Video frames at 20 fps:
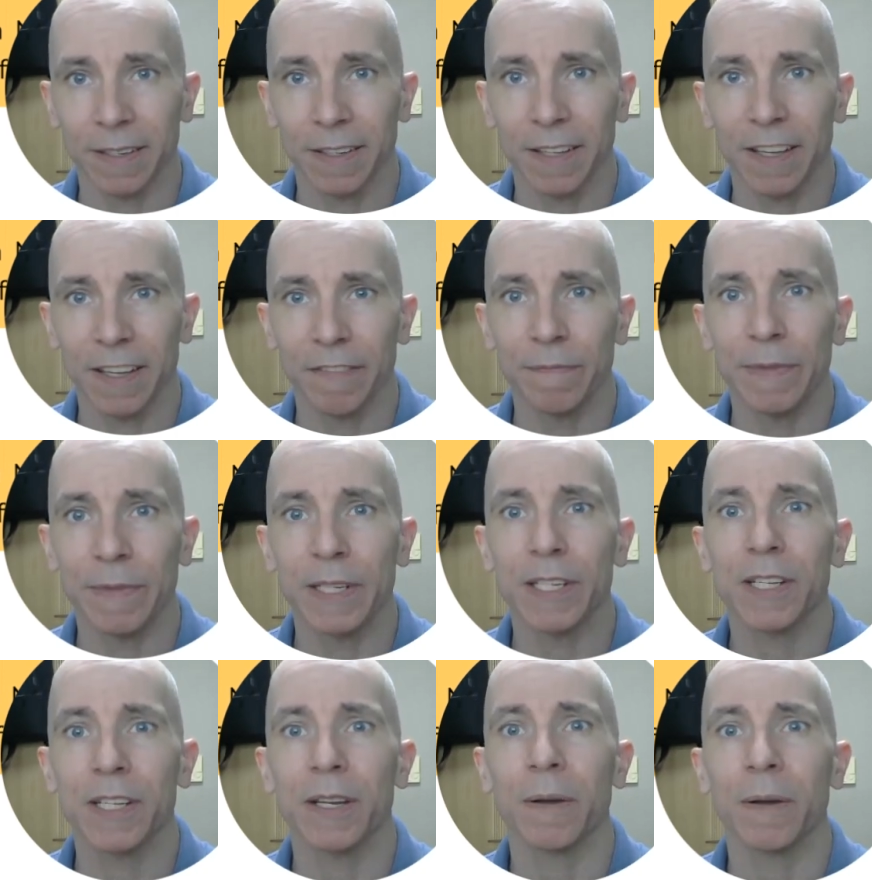Give me
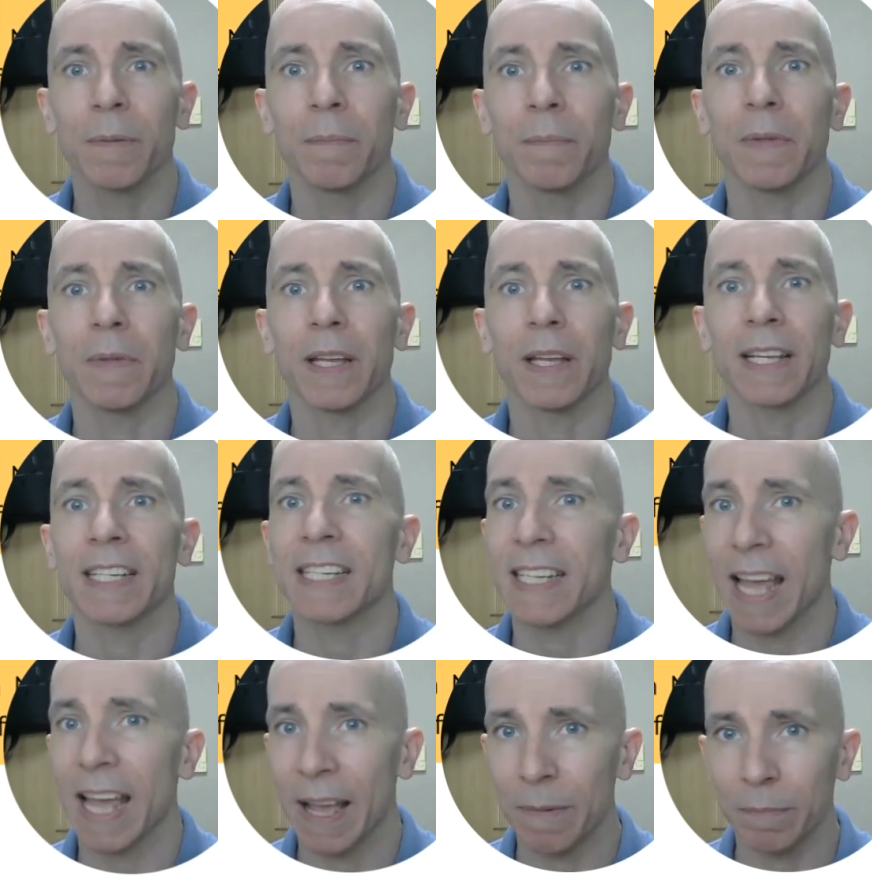some
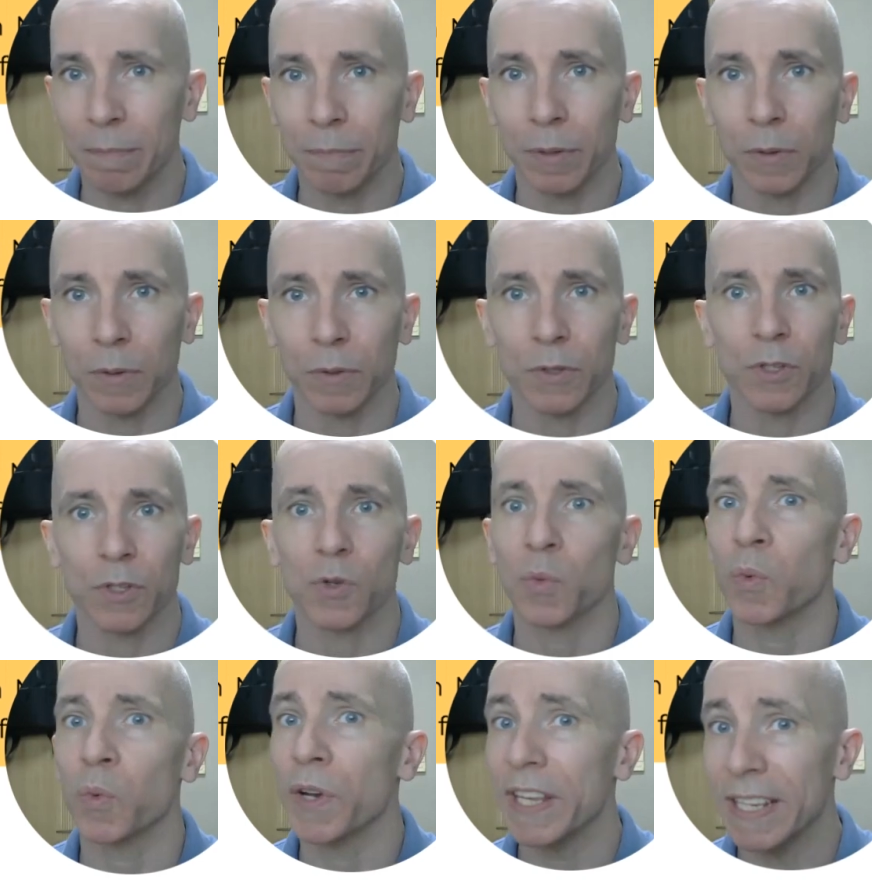examples,
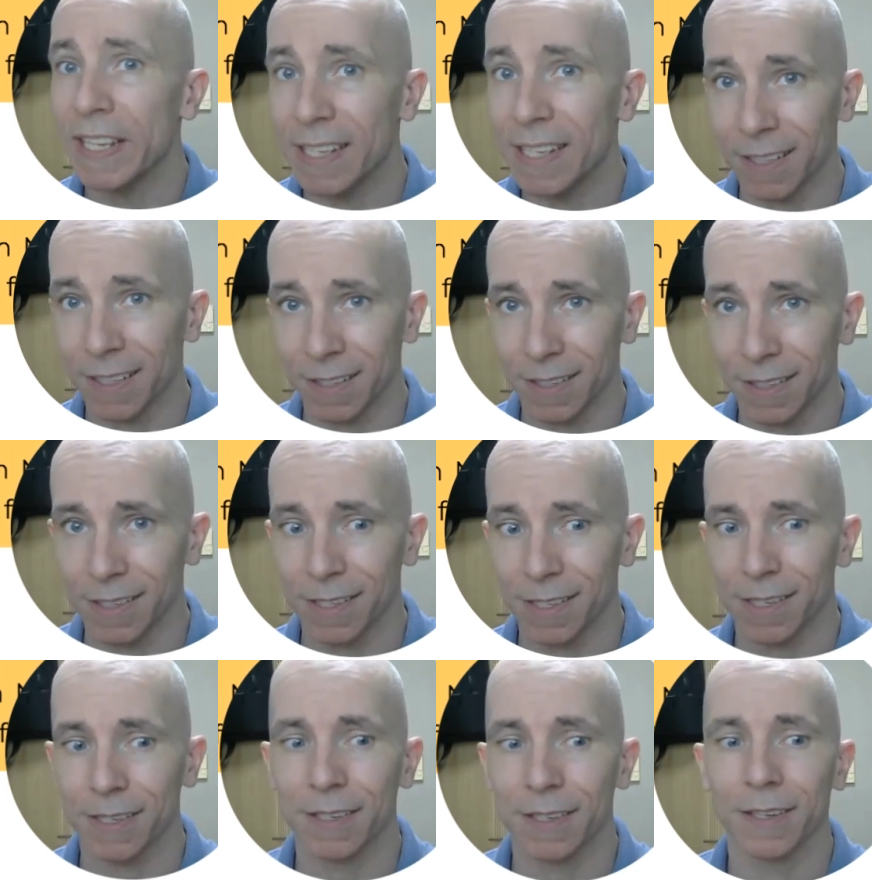
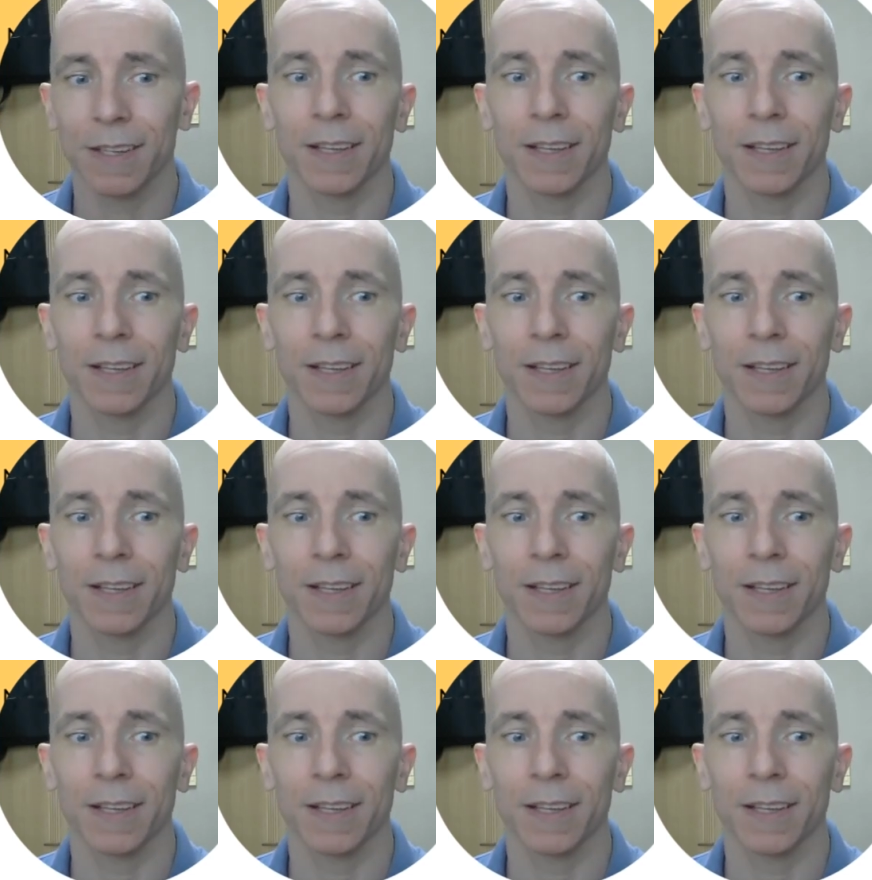reasons.